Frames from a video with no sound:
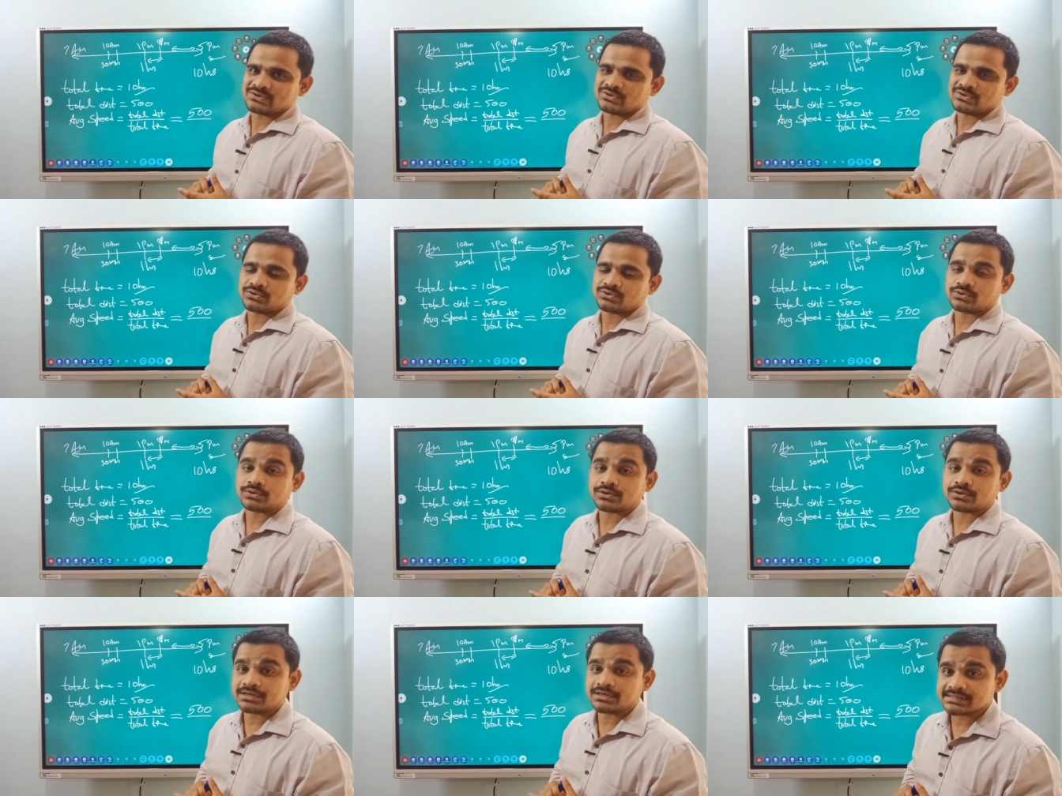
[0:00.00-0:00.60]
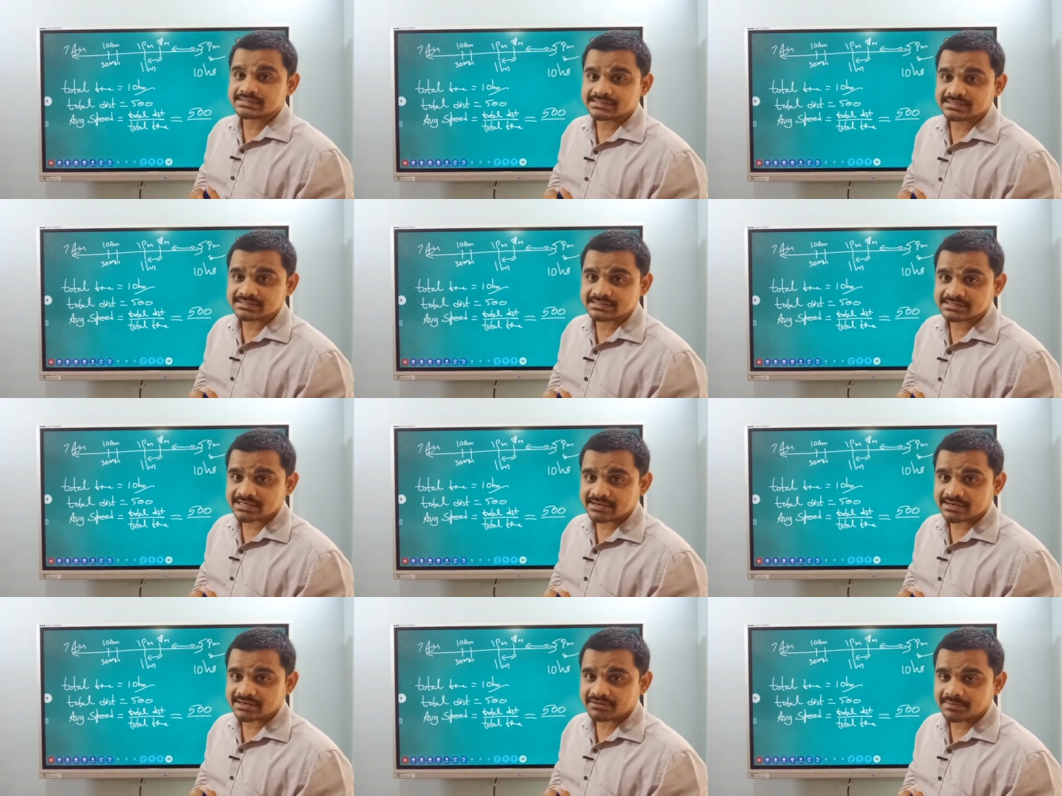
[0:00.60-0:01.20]
Total distance
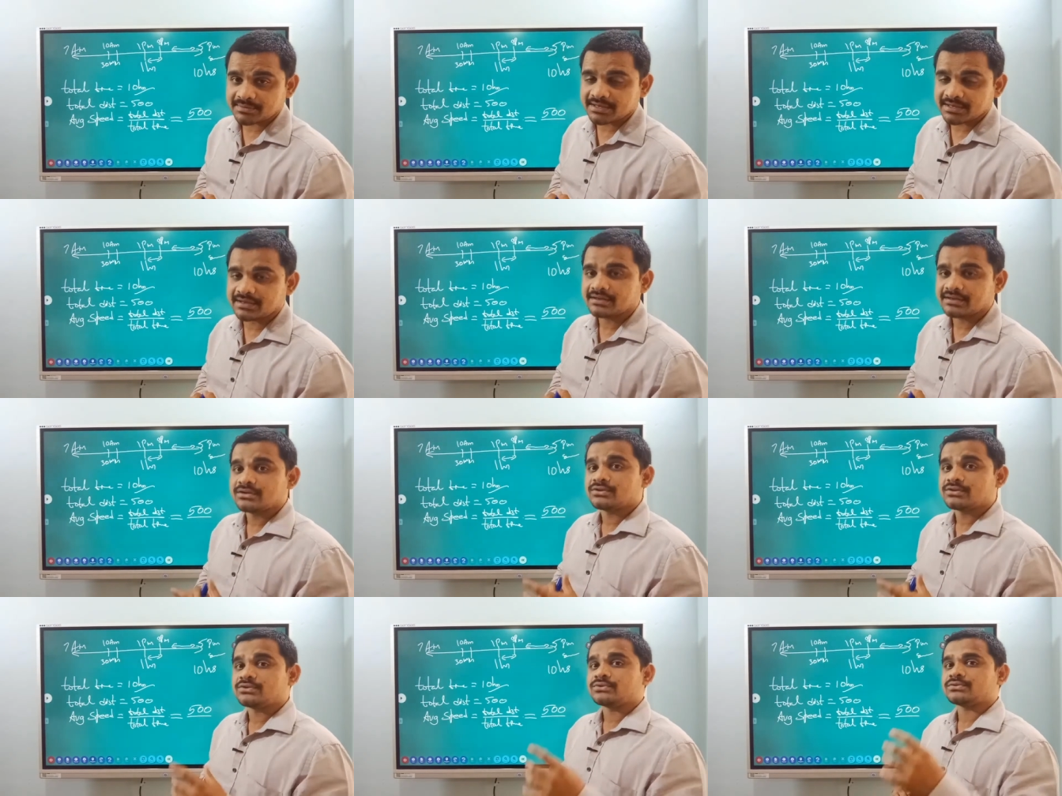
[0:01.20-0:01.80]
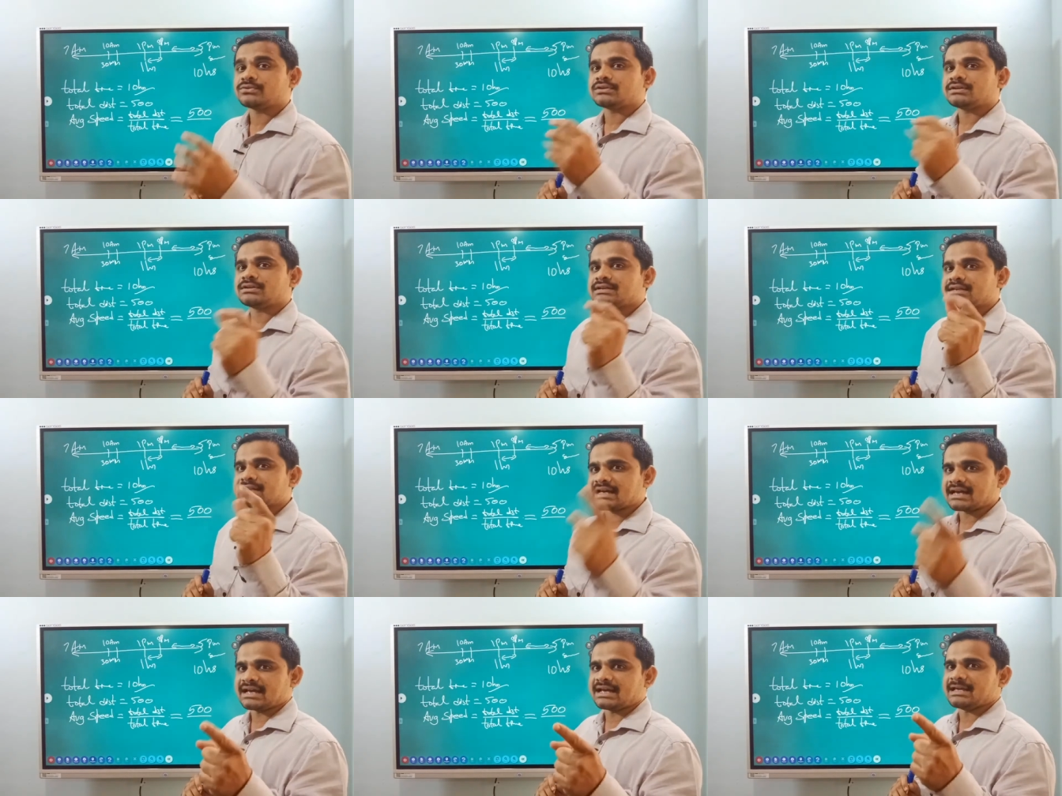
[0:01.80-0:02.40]
traveled by total
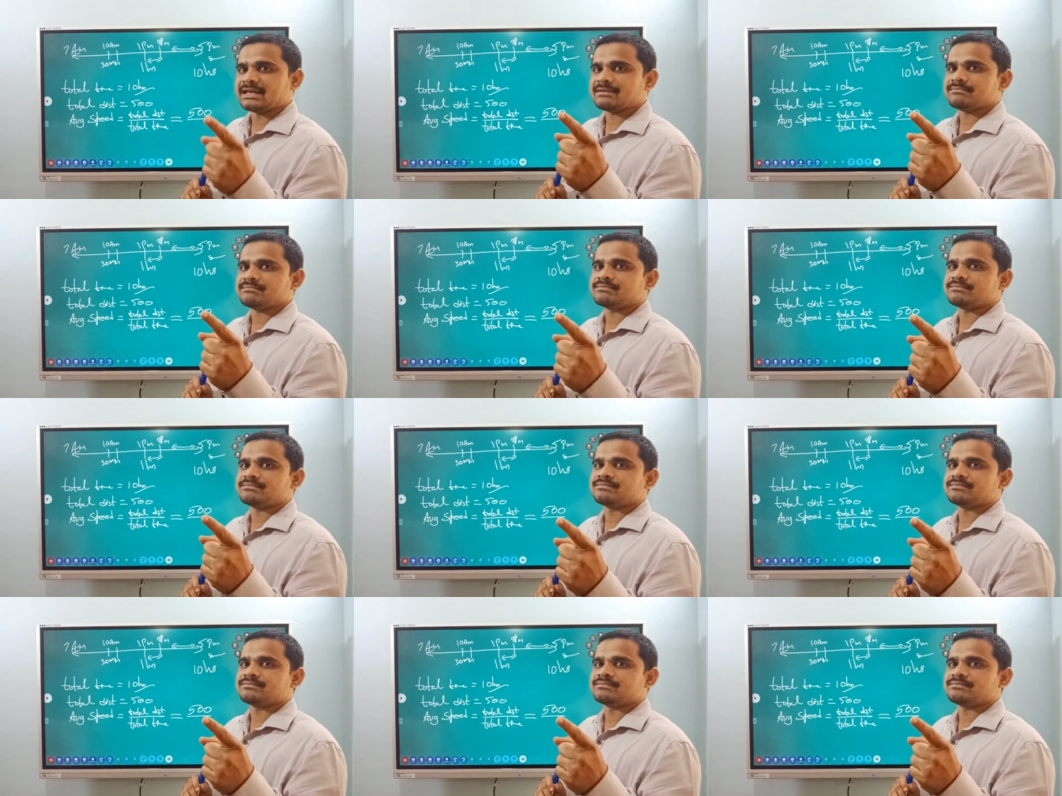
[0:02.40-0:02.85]
time.